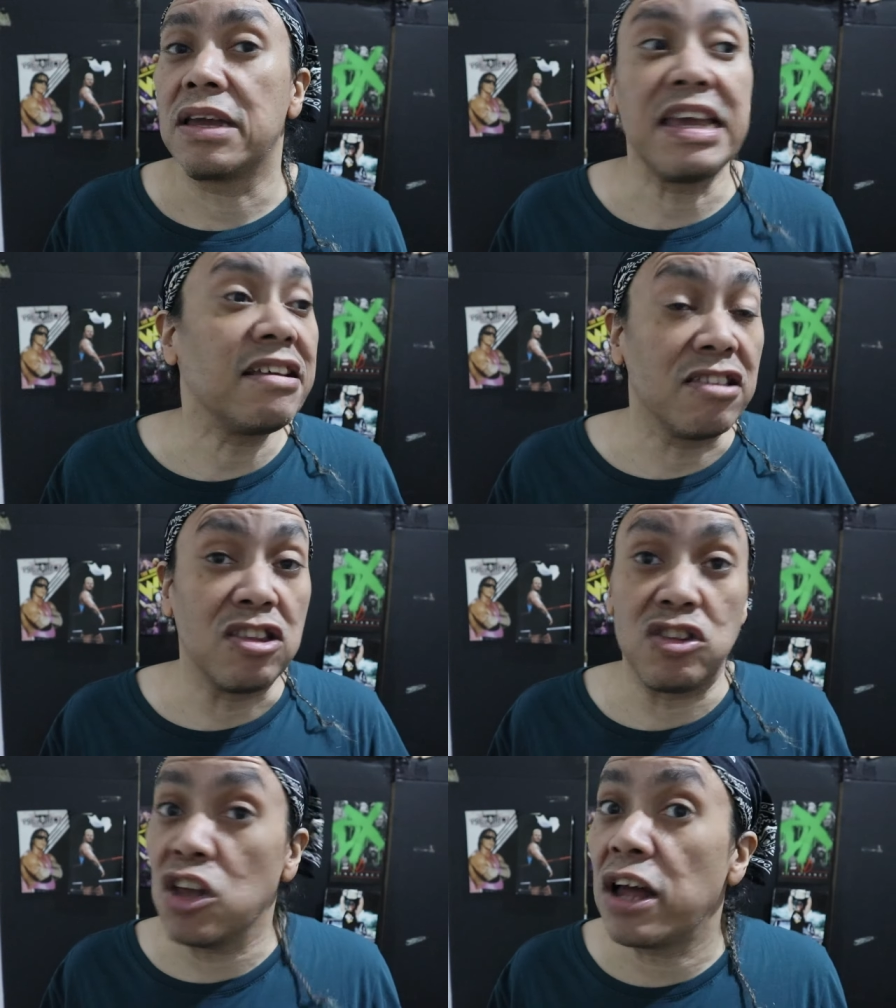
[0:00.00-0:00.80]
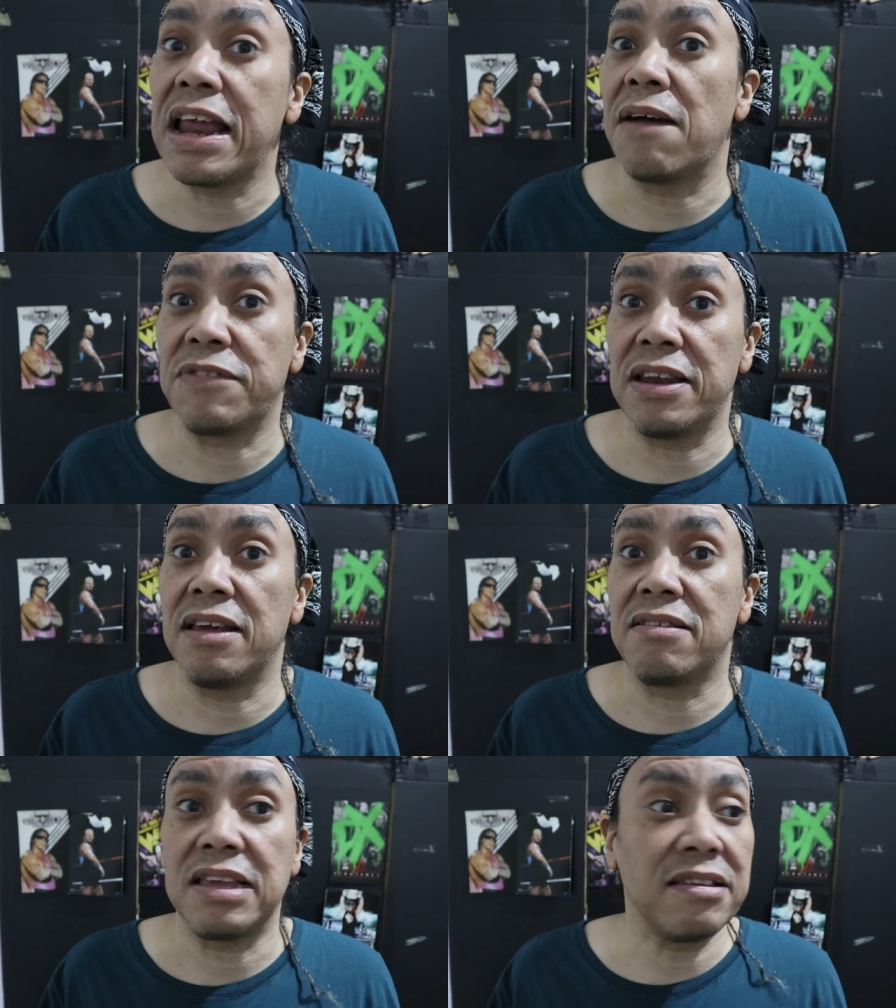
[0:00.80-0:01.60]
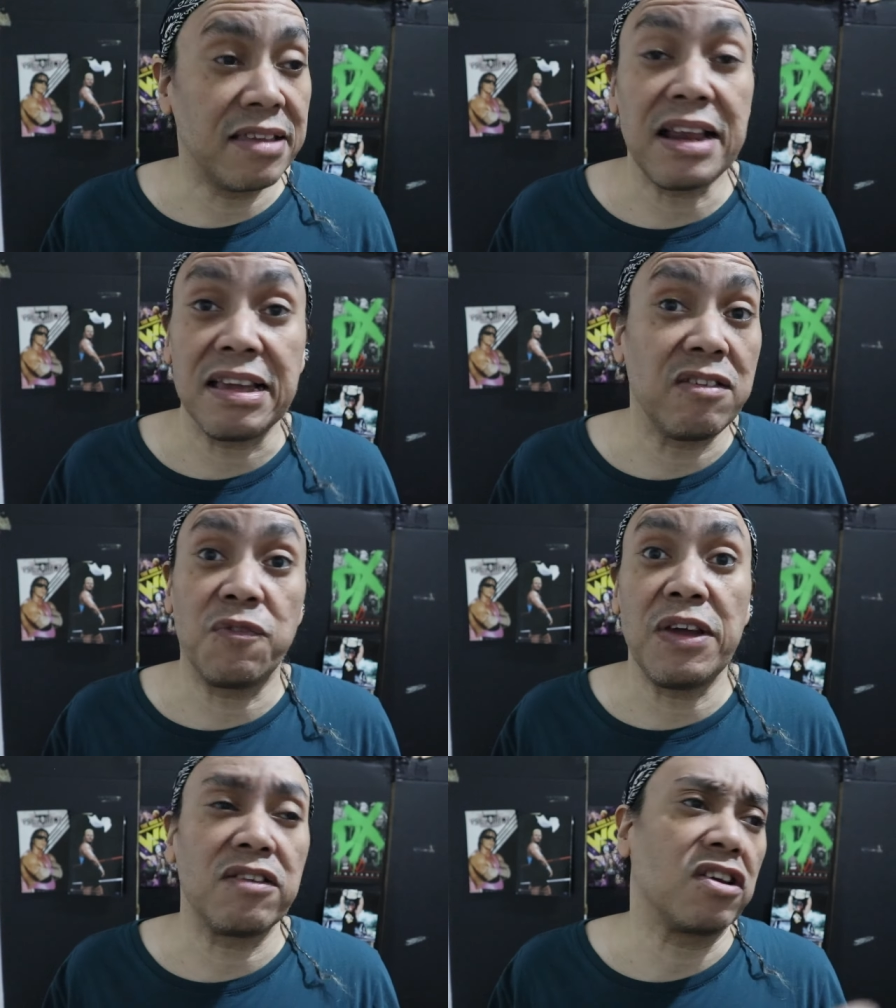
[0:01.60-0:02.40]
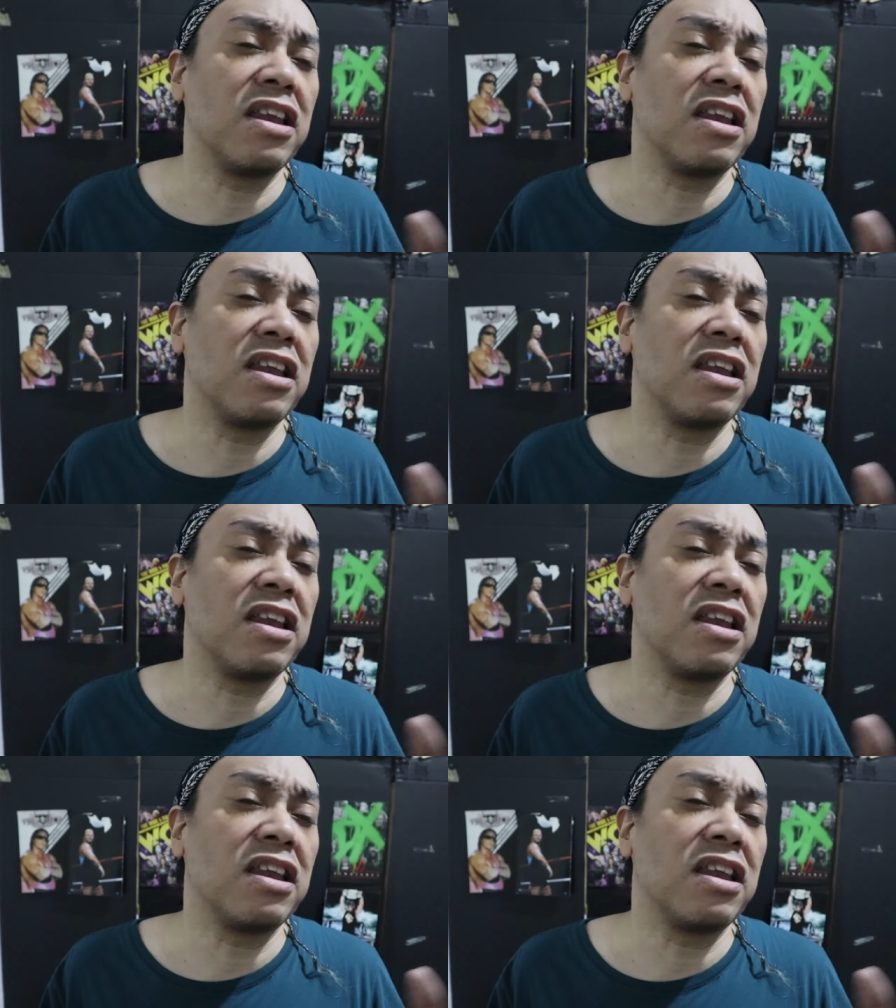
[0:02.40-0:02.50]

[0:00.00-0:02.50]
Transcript: He's done after this. He said he's finished,